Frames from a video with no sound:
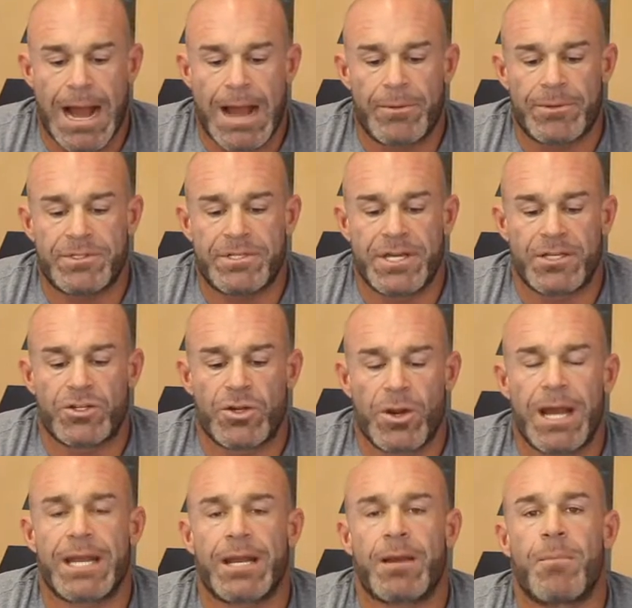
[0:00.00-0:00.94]
I would say
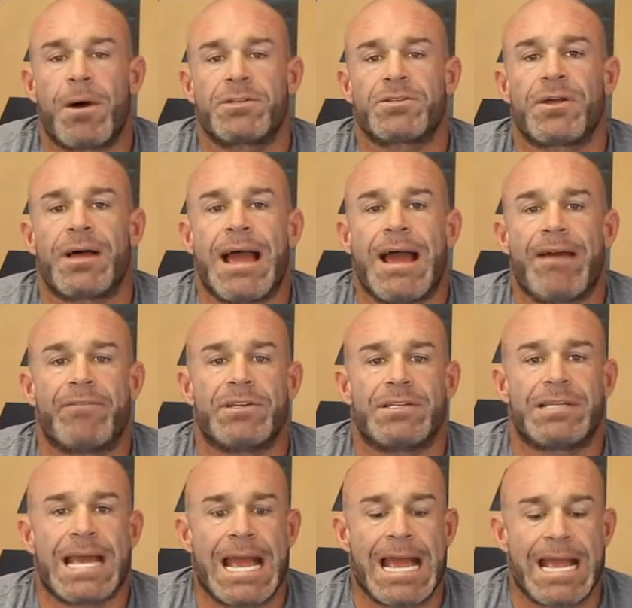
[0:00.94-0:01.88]
training a muscle
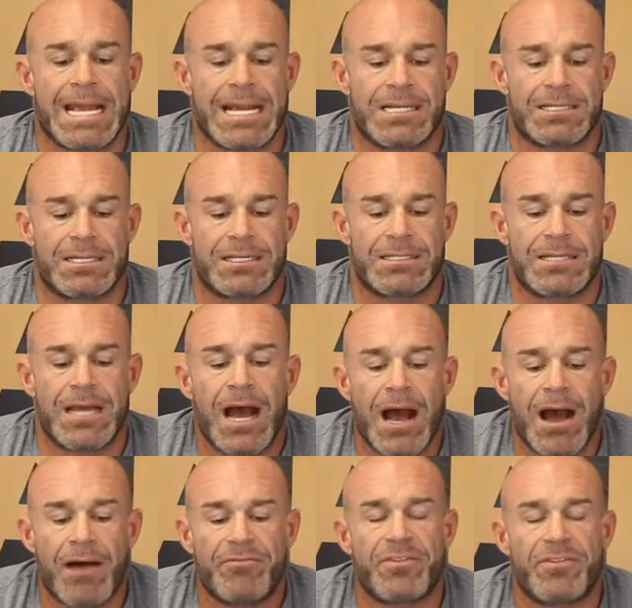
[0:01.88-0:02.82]
every day is a
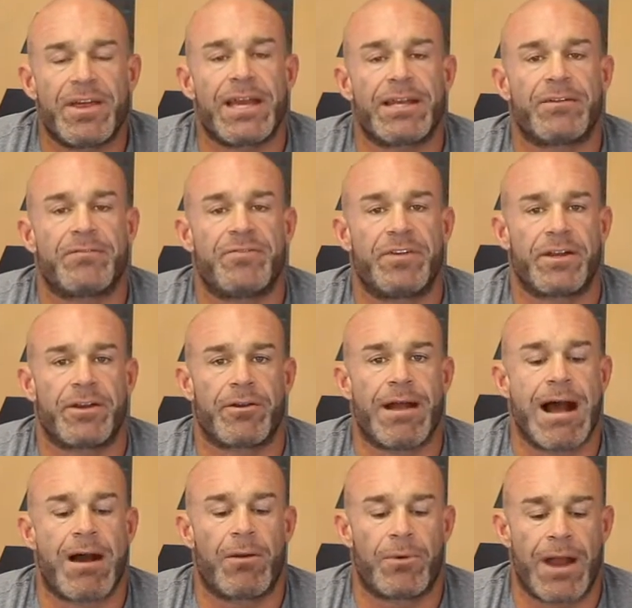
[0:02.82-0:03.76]
tough thing to figure
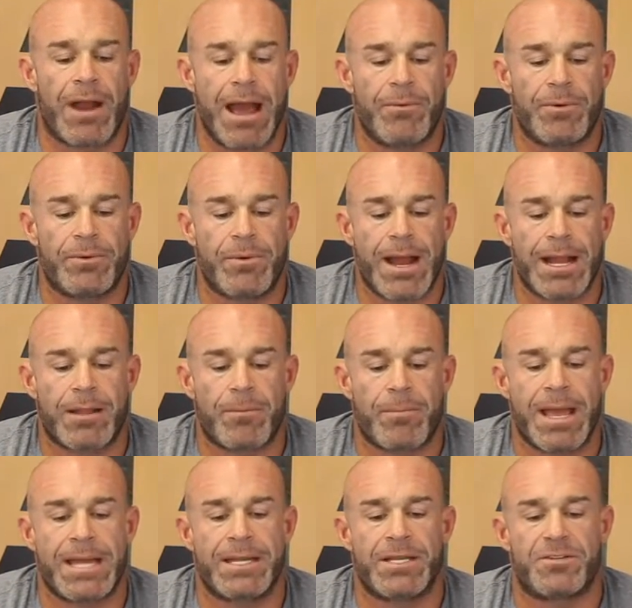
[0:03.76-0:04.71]
out. What I would
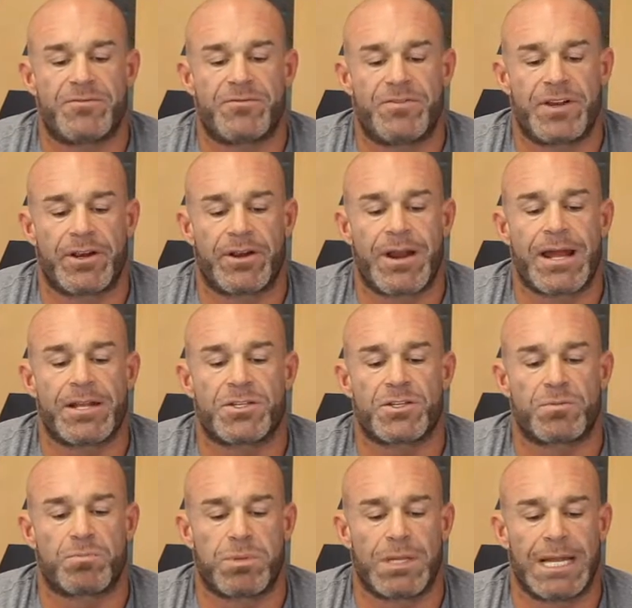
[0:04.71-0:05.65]
recommend is figuring out a
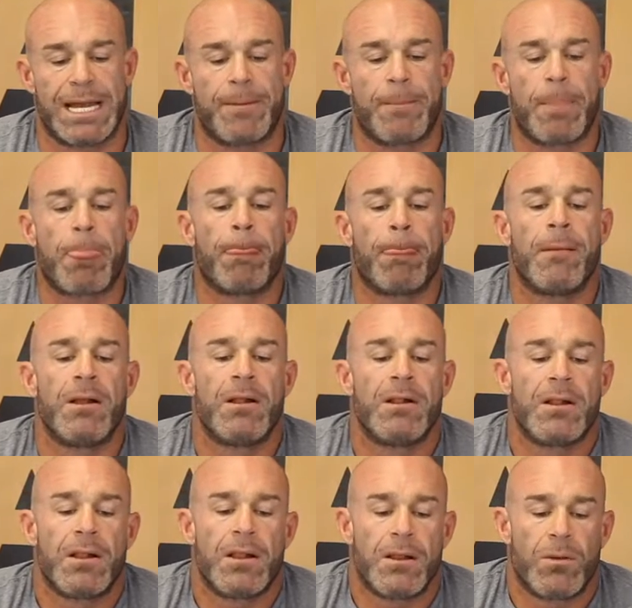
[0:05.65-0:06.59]
split
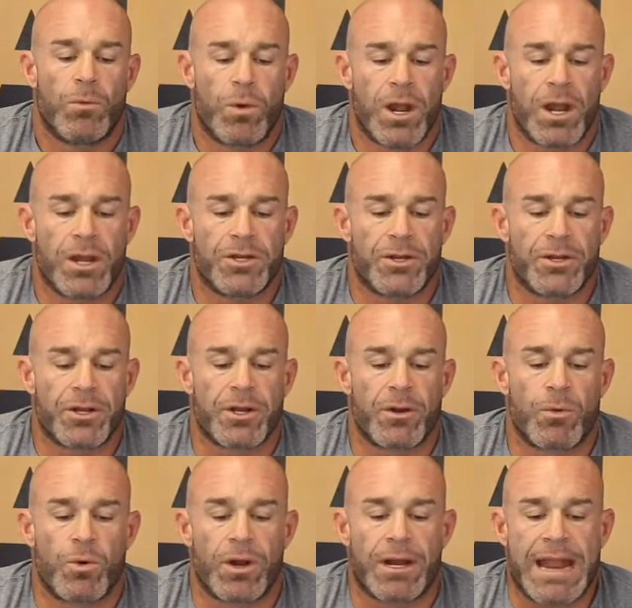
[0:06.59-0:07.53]
where you're
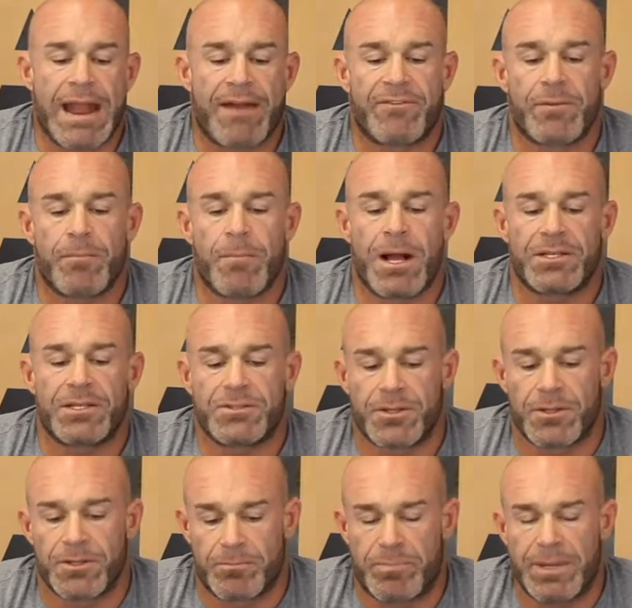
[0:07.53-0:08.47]
going to work every
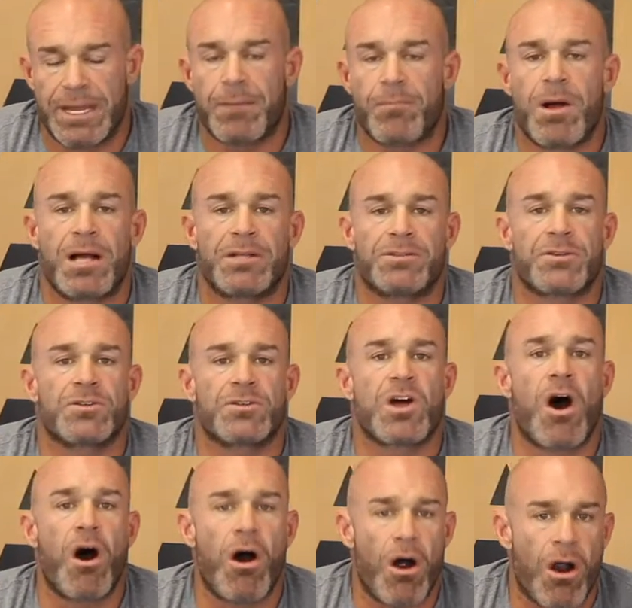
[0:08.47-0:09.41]
muscle, big muscles
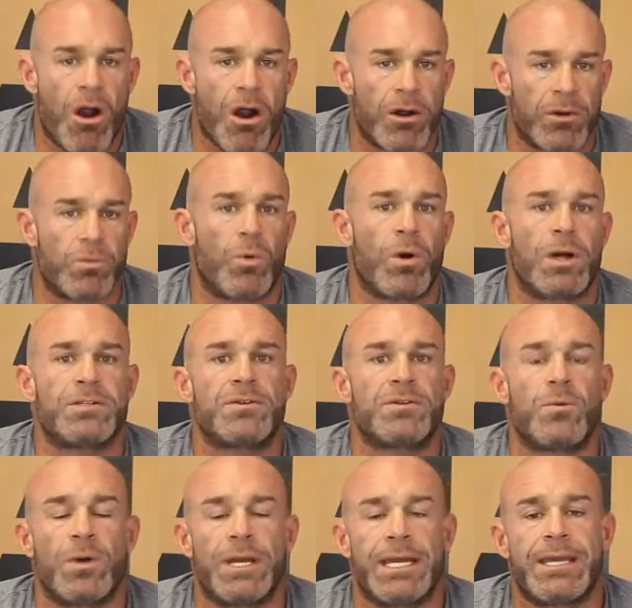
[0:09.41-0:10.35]
hard once
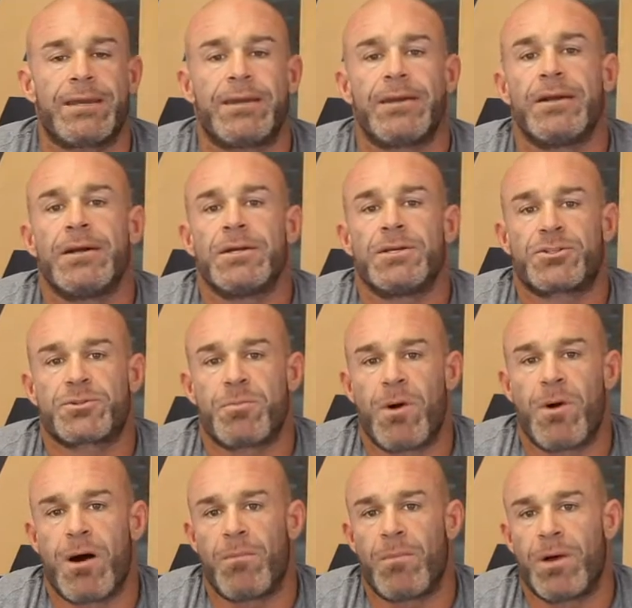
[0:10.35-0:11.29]
a week.
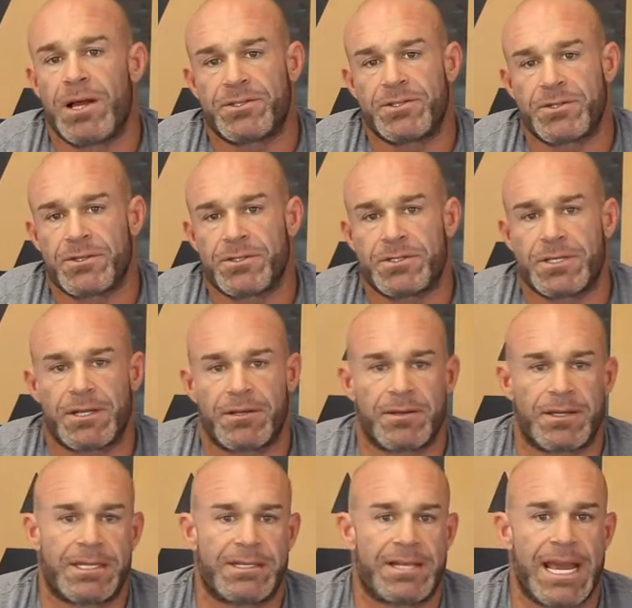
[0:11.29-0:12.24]
Small muscles
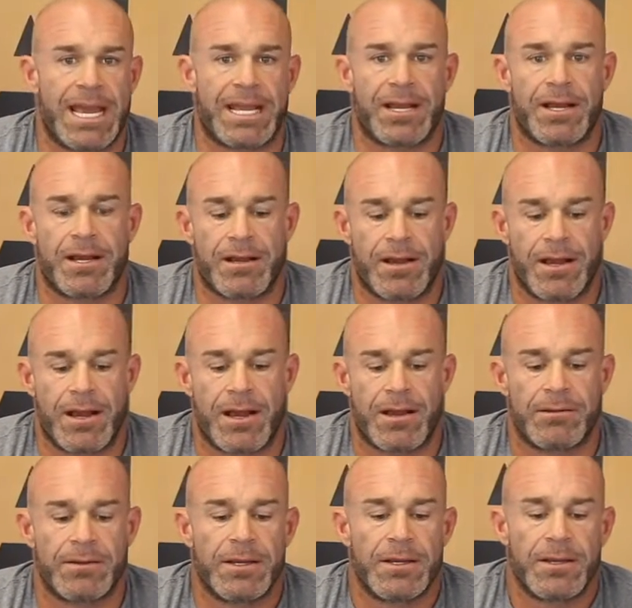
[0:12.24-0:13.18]
can take
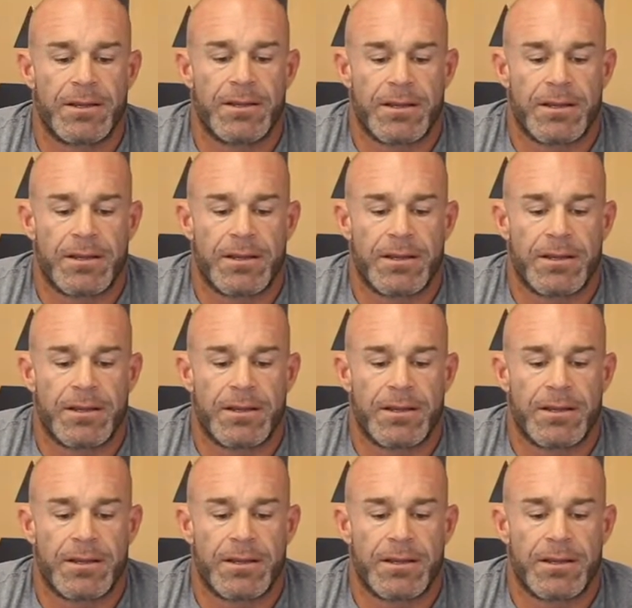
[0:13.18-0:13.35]
a